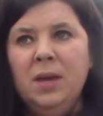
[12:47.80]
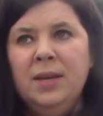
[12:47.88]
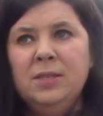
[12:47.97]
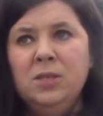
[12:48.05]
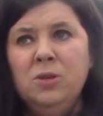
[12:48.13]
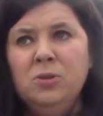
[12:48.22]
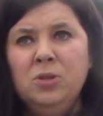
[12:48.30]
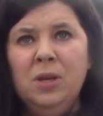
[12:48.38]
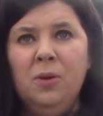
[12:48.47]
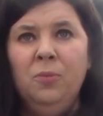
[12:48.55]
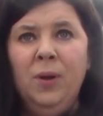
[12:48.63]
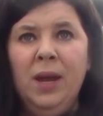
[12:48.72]
it's usually
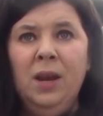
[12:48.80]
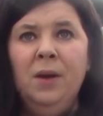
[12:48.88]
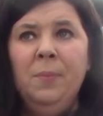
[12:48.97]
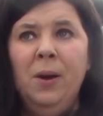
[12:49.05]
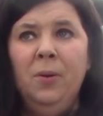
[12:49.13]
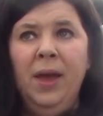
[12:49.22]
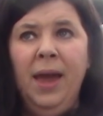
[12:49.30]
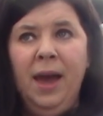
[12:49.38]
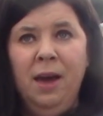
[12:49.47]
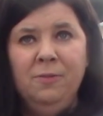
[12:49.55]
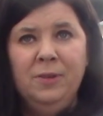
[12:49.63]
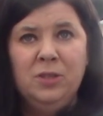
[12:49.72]
a rate about
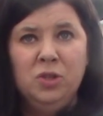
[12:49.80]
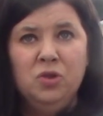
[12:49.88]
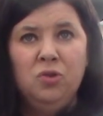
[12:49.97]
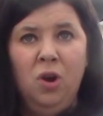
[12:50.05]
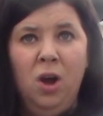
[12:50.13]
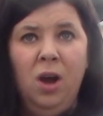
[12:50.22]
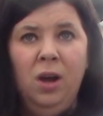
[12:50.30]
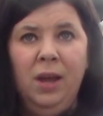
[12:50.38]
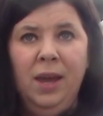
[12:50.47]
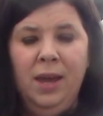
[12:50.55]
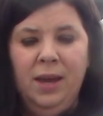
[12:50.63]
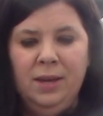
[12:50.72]
half as
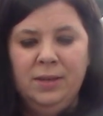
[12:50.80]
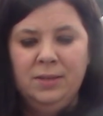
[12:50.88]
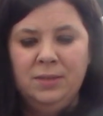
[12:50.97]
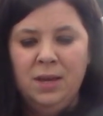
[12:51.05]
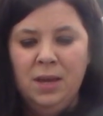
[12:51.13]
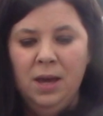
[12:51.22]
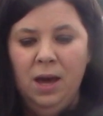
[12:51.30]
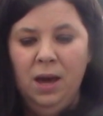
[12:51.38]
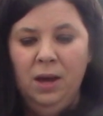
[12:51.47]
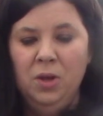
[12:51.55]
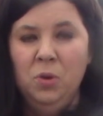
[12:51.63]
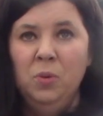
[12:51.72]
strong as
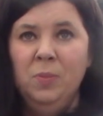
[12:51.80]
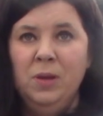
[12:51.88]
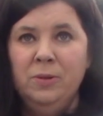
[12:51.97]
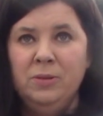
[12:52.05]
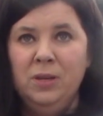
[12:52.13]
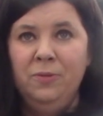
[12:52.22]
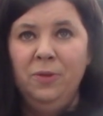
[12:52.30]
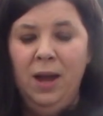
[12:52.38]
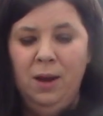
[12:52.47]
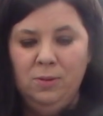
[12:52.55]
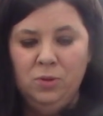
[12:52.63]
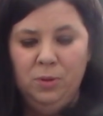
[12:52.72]
you would be using for
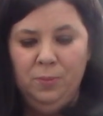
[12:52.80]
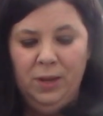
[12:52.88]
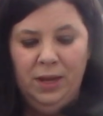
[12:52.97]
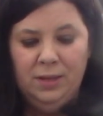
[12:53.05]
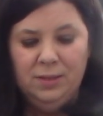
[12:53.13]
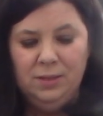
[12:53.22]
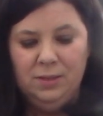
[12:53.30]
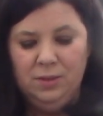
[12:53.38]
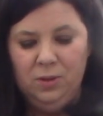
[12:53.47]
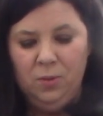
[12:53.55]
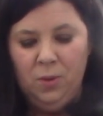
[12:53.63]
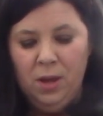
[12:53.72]
outdoor plants.
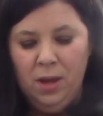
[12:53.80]
So